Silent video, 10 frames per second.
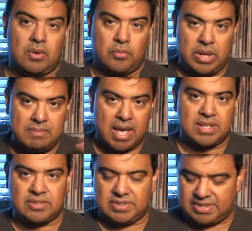
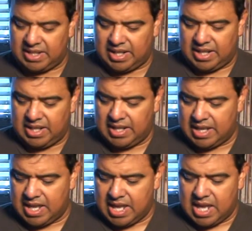remastered CD,
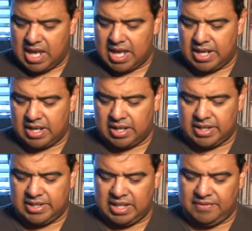and
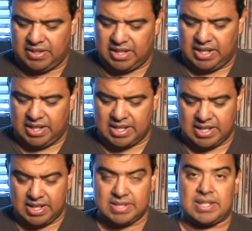on a DVD
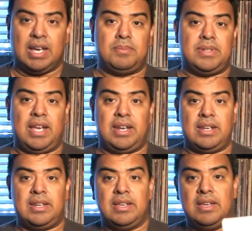it is an
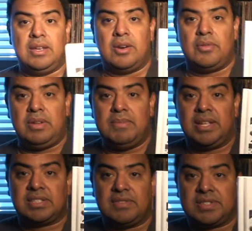updated
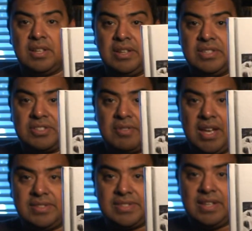remix of the song in
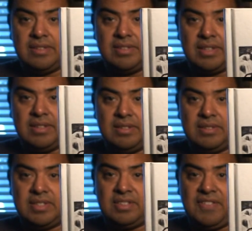surround sound.
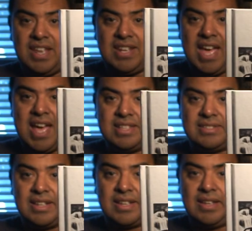It's just
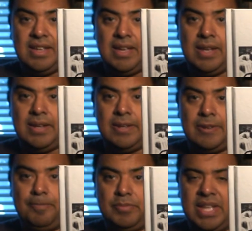fantastic,
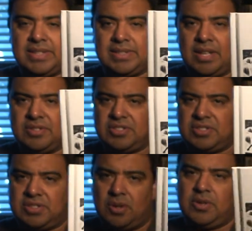and it sounds
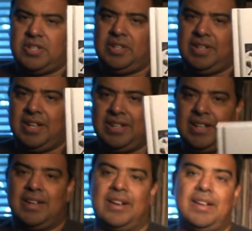so good on
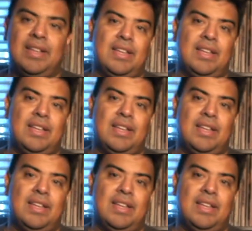here.